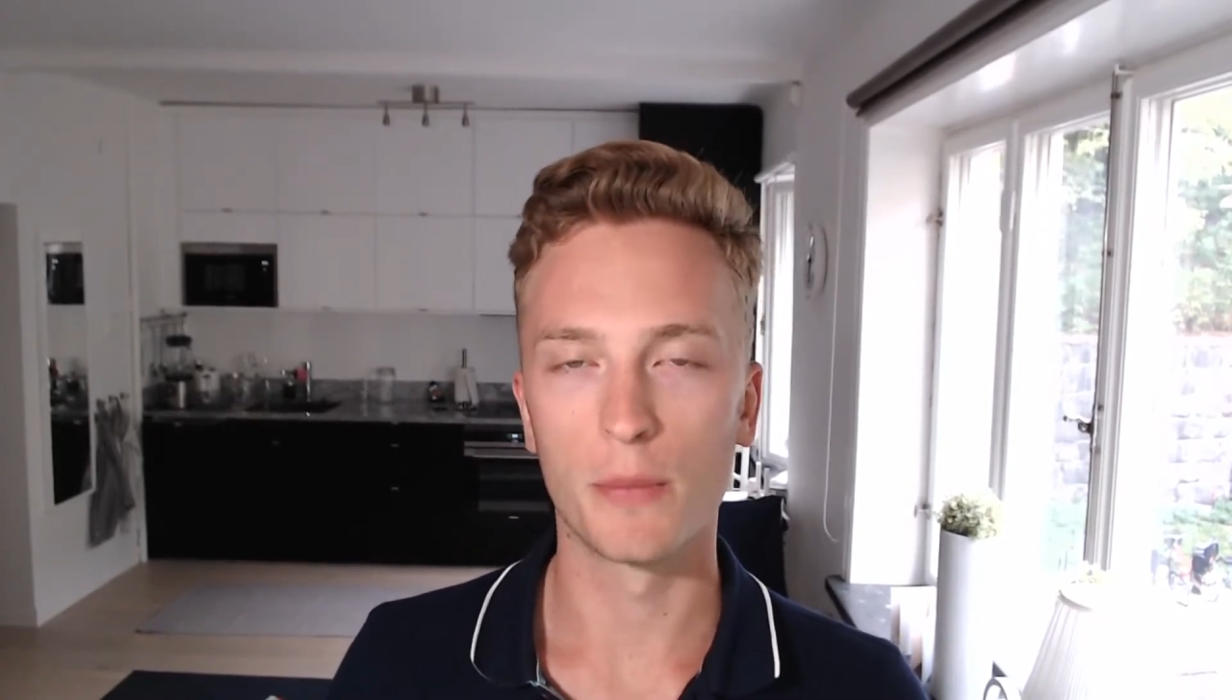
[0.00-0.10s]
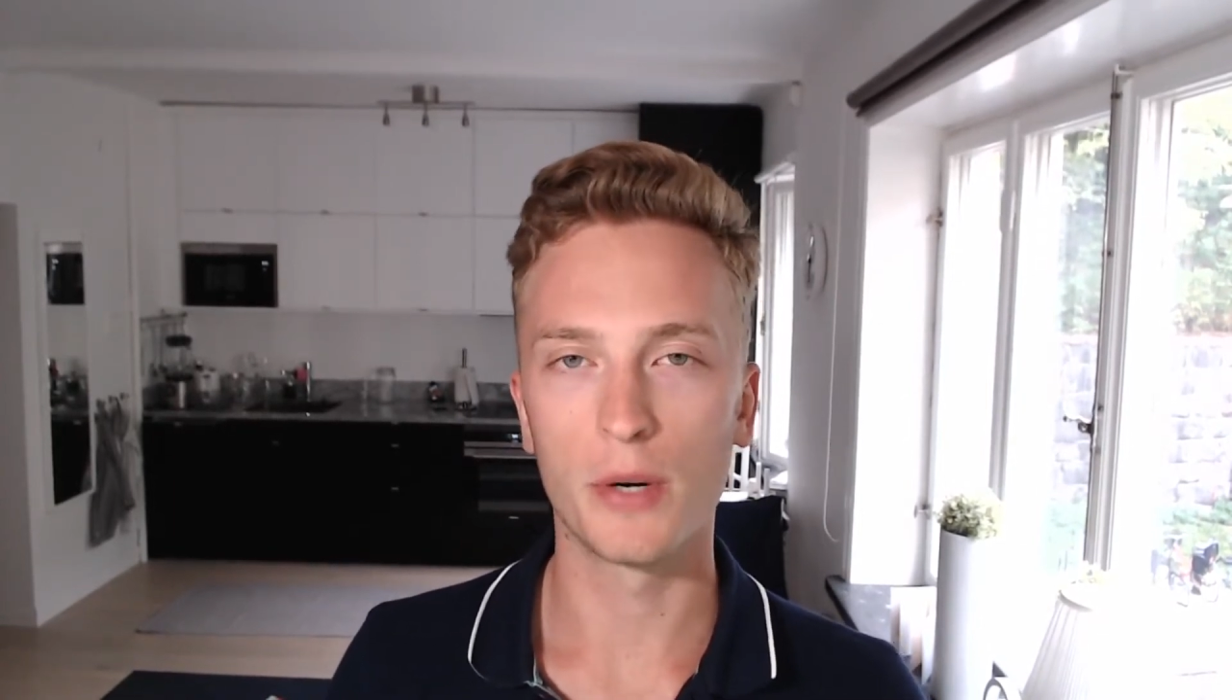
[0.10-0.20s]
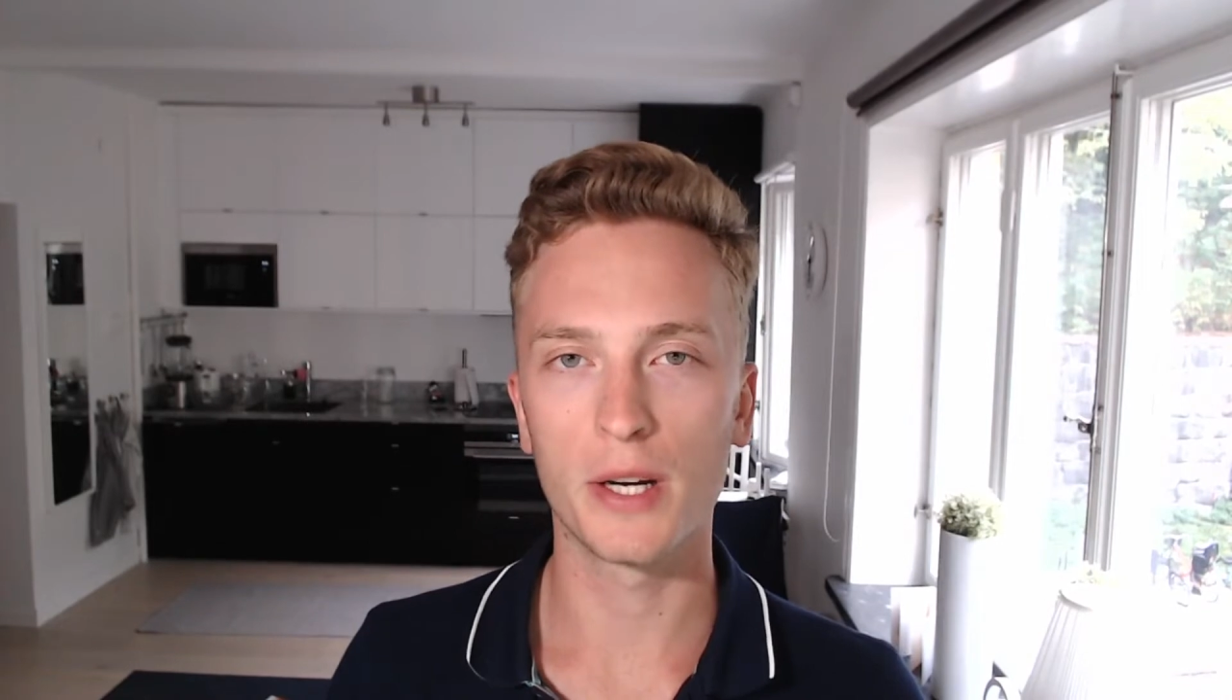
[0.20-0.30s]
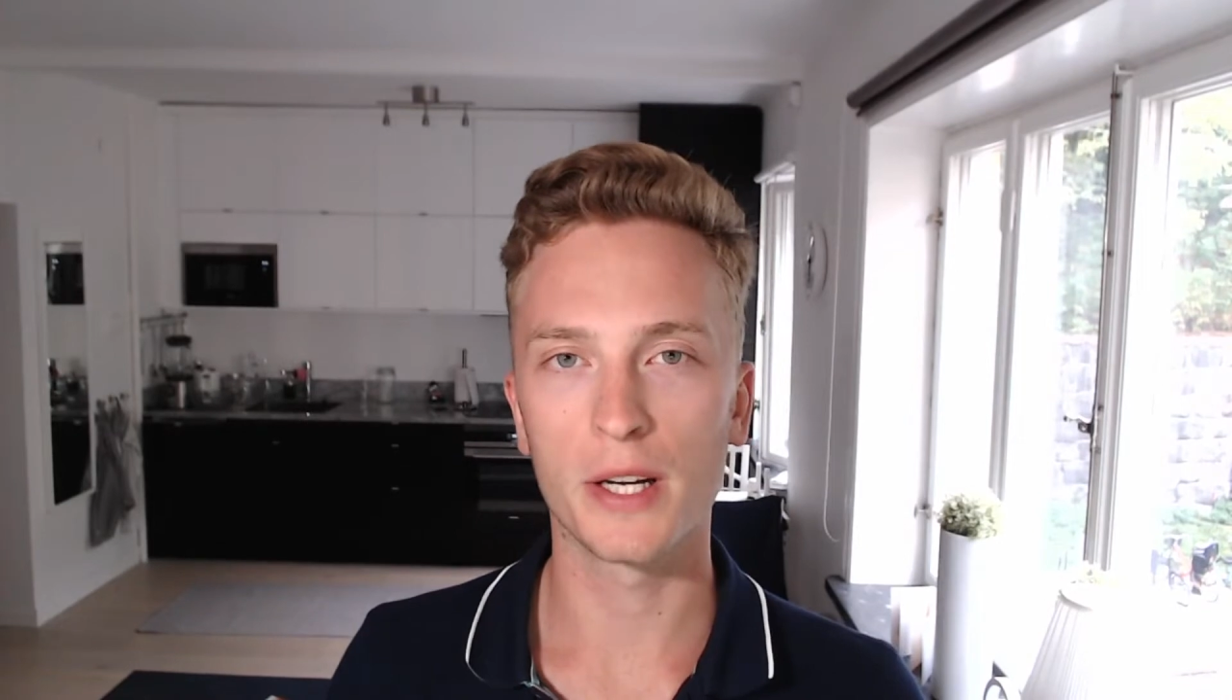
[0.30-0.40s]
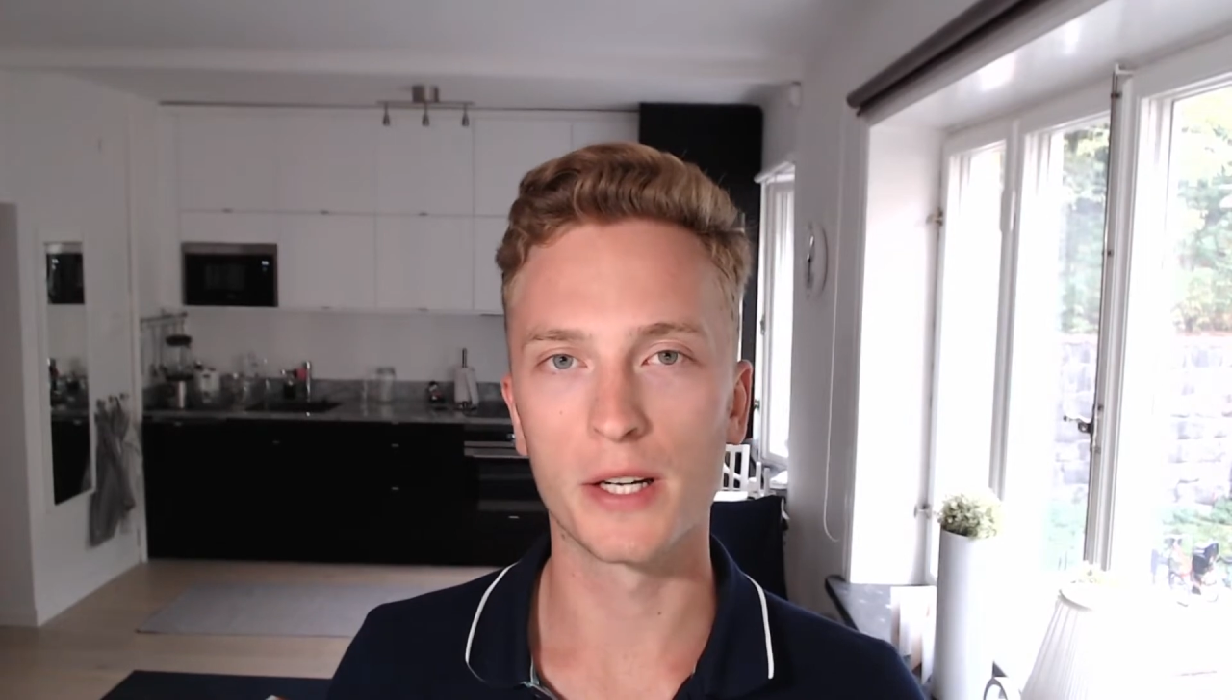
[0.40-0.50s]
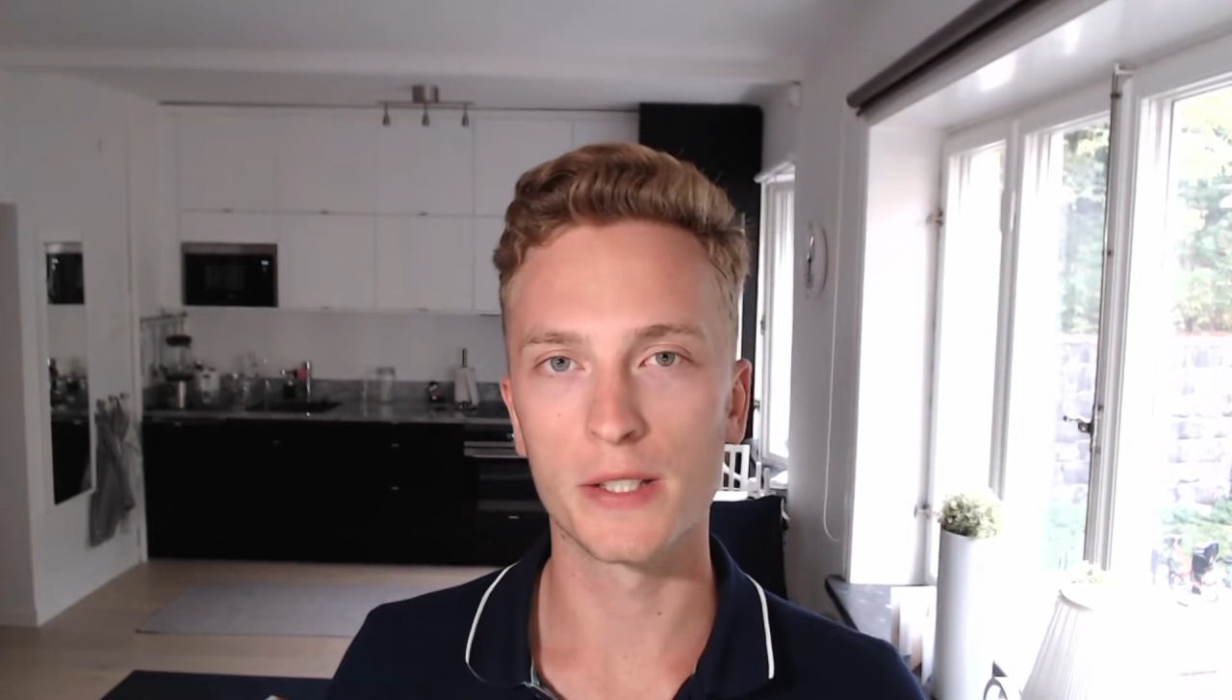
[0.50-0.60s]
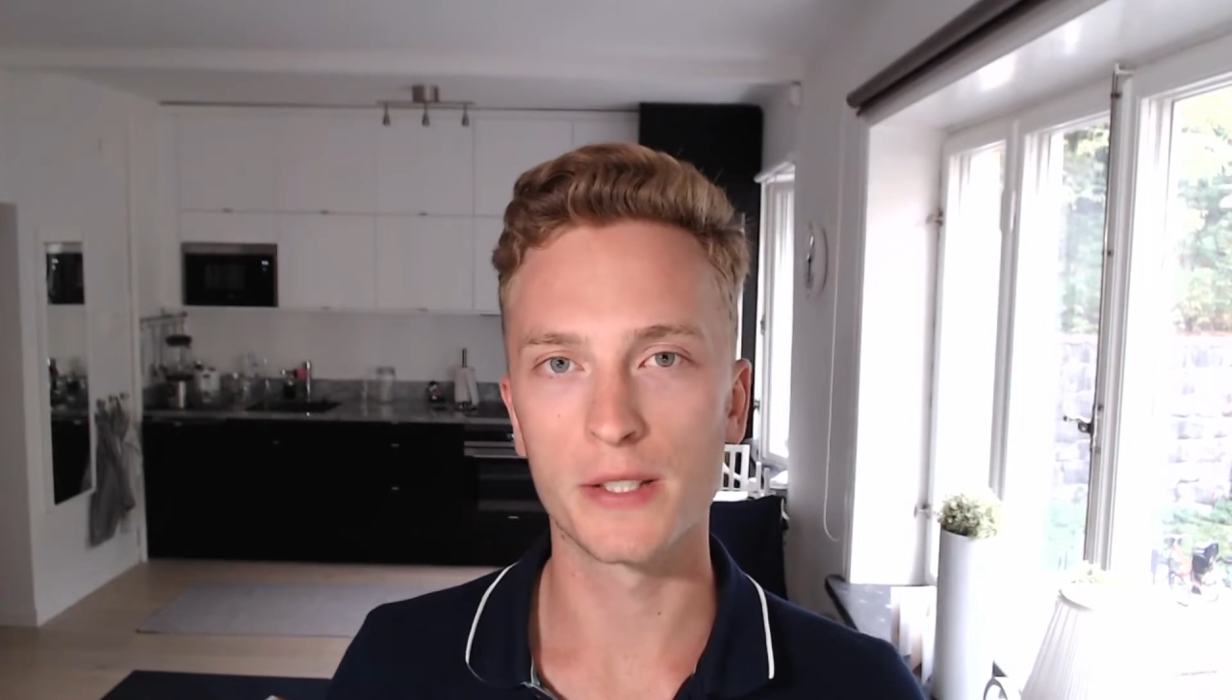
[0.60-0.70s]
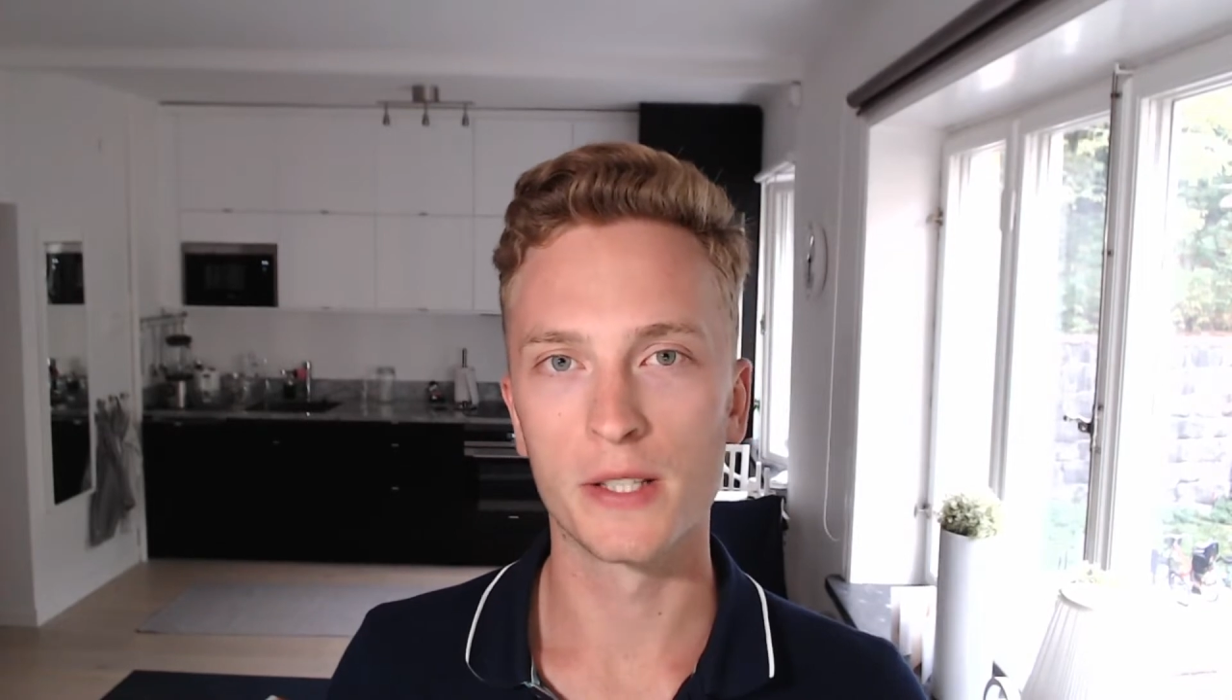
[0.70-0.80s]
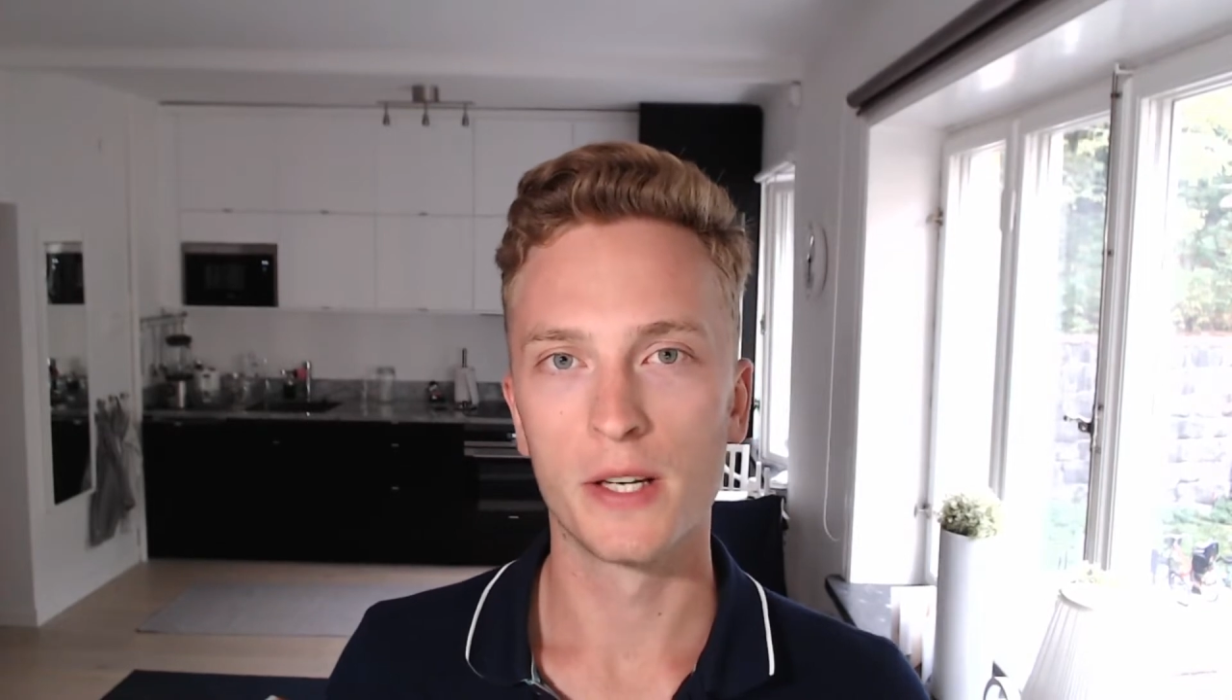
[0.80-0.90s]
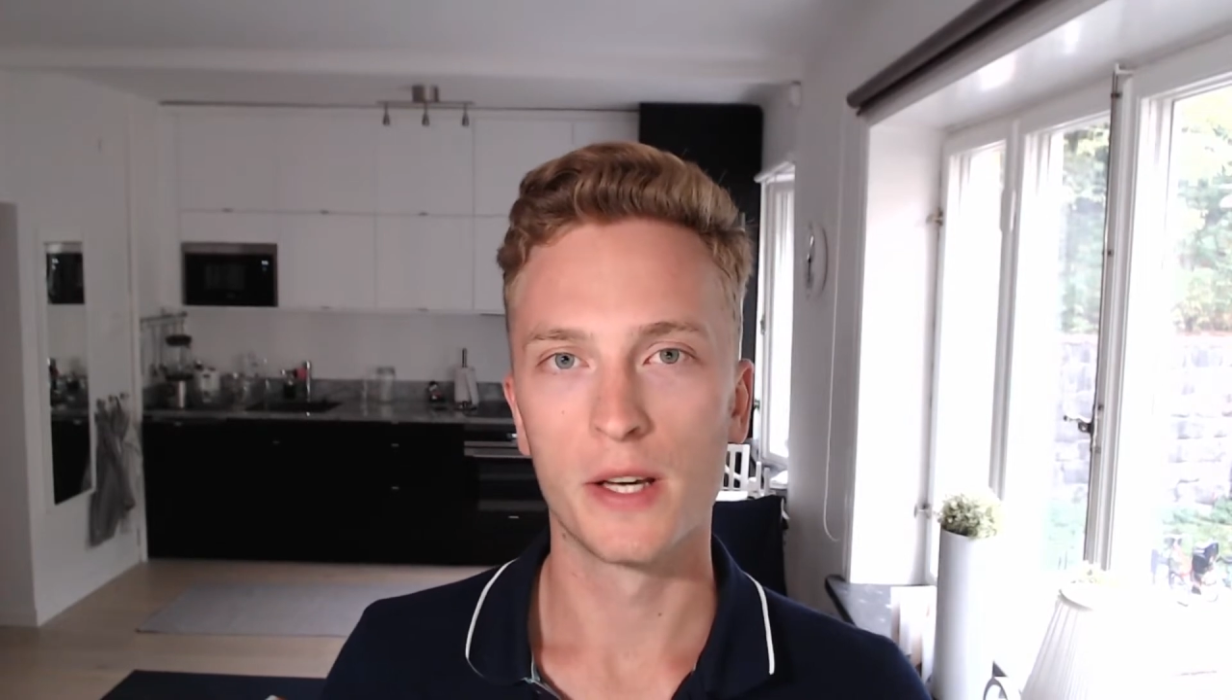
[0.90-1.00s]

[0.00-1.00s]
bring us